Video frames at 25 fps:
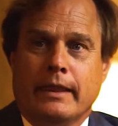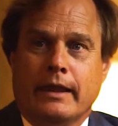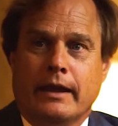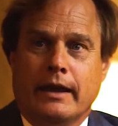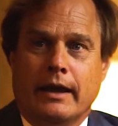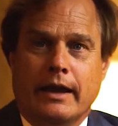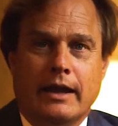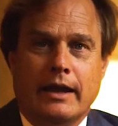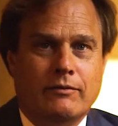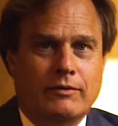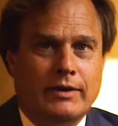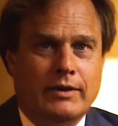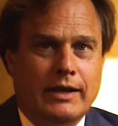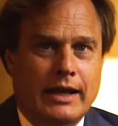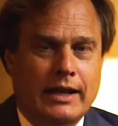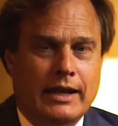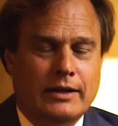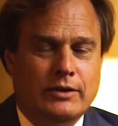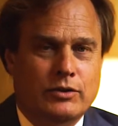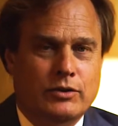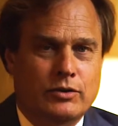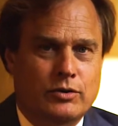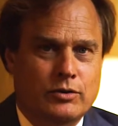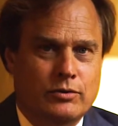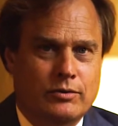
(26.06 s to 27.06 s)
I haven't had
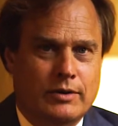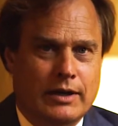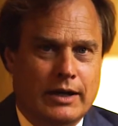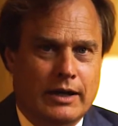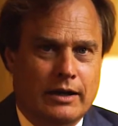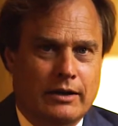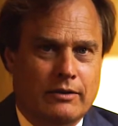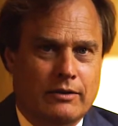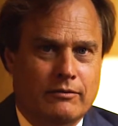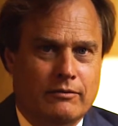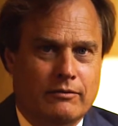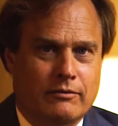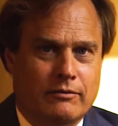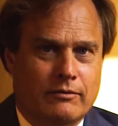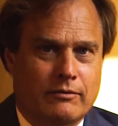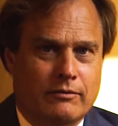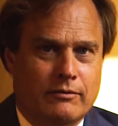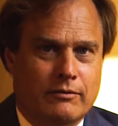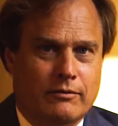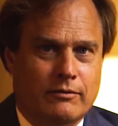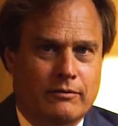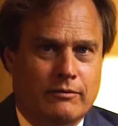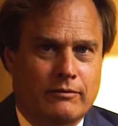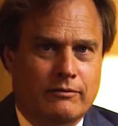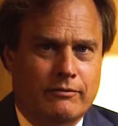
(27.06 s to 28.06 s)
to do that
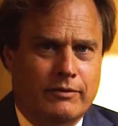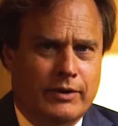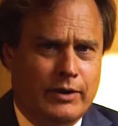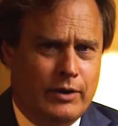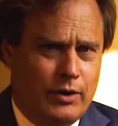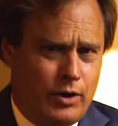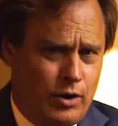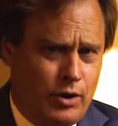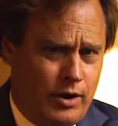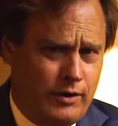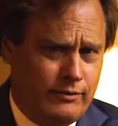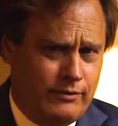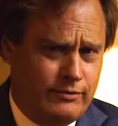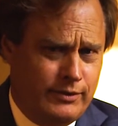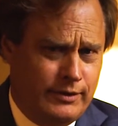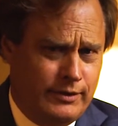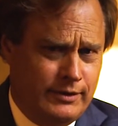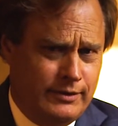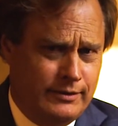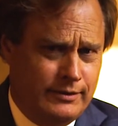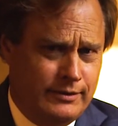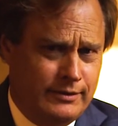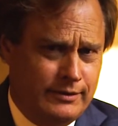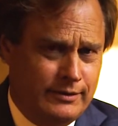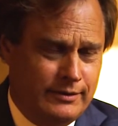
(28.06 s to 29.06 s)
very often.